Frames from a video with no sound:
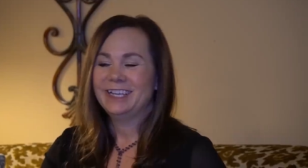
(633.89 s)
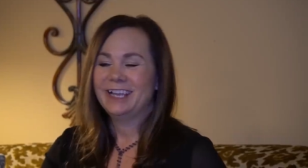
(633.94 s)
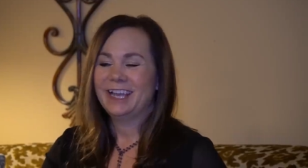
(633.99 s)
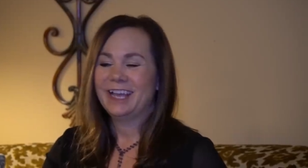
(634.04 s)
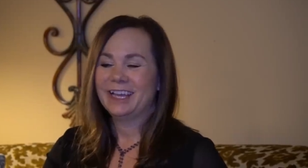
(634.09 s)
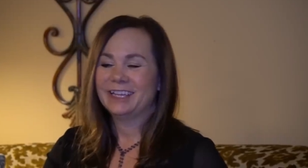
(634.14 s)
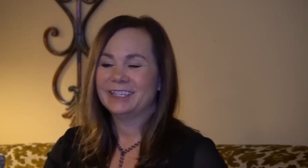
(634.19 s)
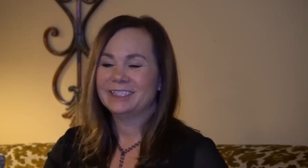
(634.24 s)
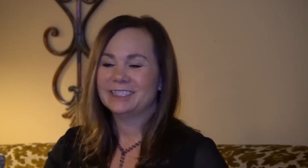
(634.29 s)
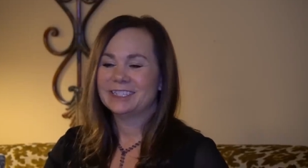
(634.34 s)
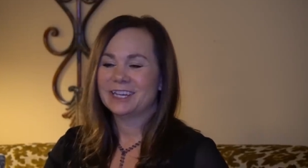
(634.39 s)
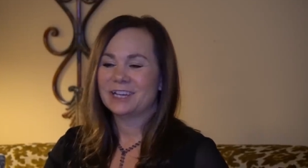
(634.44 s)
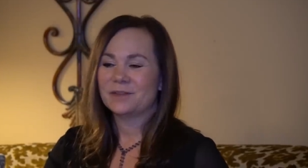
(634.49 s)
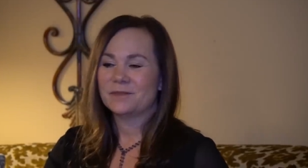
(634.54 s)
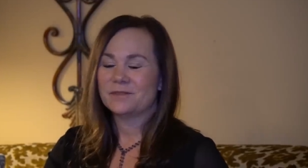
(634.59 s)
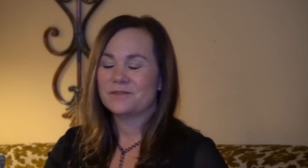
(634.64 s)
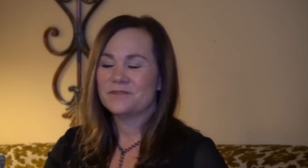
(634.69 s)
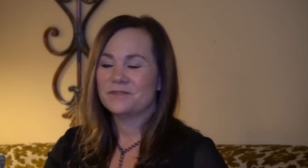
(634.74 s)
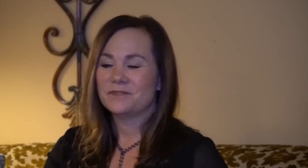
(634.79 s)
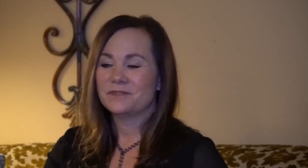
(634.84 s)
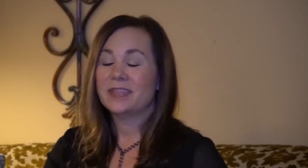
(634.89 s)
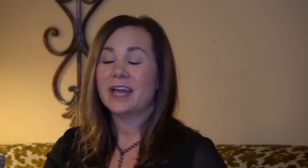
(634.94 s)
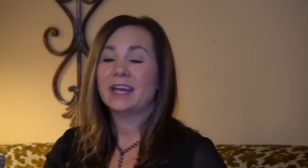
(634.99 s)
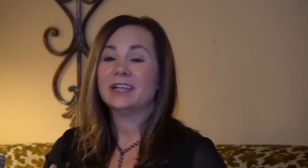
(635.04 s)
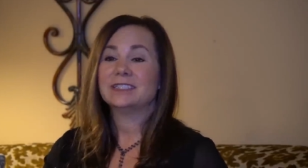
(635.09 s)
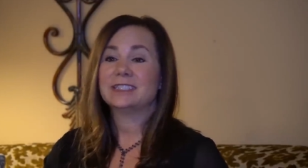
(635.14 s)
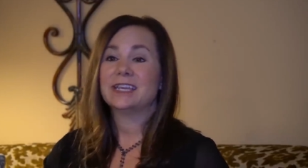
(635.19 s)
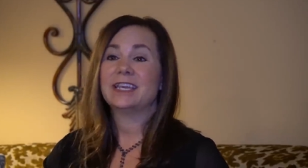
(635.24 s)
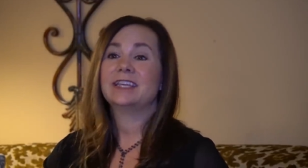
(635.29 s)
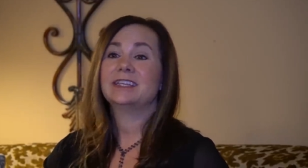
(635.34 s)
And um,
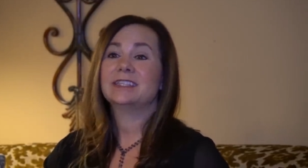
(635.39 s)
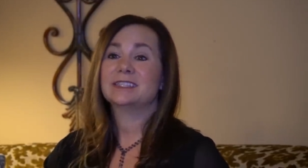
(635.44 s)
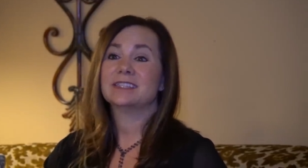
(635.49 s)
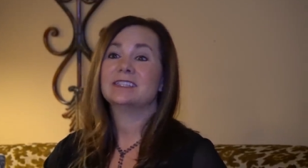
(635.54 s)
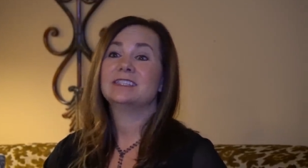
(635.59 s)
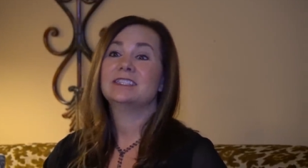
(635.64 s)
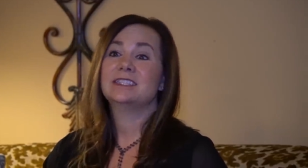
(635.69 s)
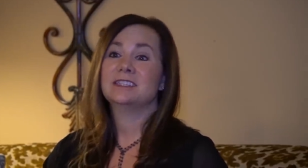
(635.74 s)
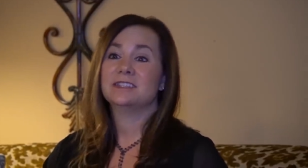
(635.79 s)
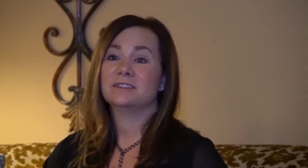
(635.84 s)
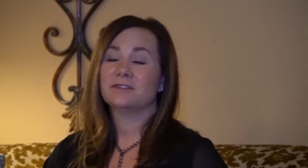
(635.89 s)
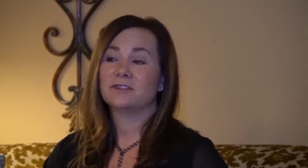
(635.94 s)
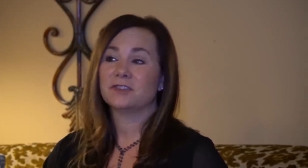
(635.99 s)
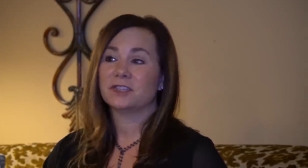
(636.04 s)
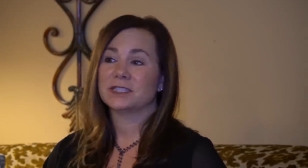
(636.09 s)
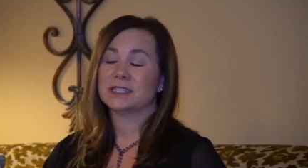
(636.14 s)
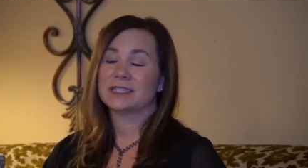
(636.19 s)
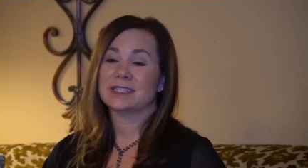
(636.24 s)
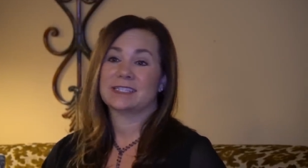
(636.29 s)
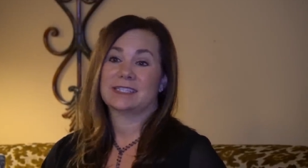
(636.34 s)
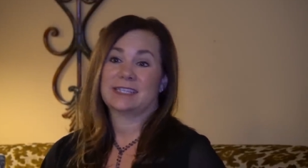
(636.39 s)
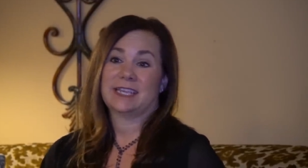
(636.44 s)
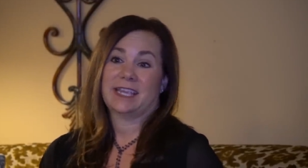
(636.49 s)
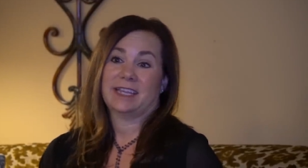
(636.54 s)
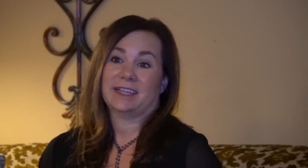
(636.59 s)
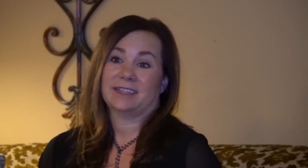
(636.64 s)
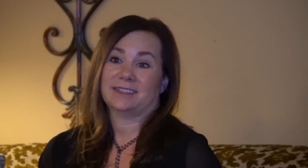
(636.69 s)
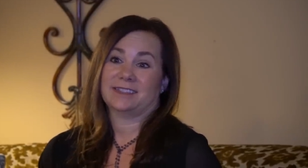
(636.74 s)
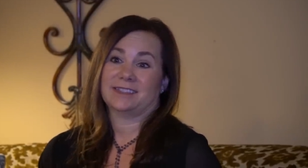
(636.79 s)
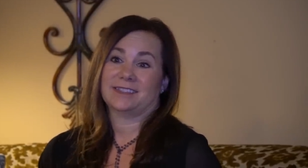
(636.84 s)
that takes a different
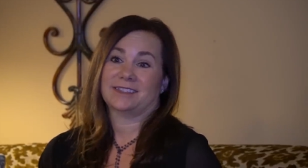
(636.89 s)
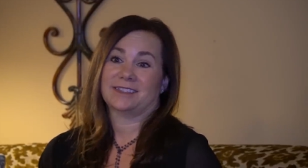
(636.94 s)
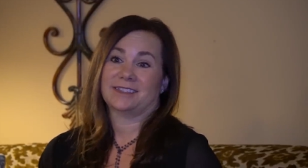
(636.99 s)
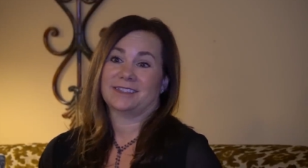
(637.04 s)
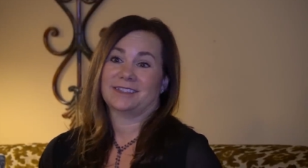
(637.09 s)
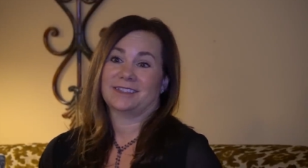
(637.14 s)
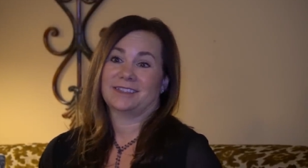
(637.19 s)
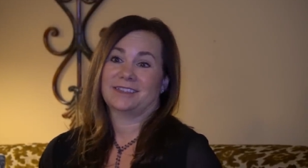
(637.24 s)
stance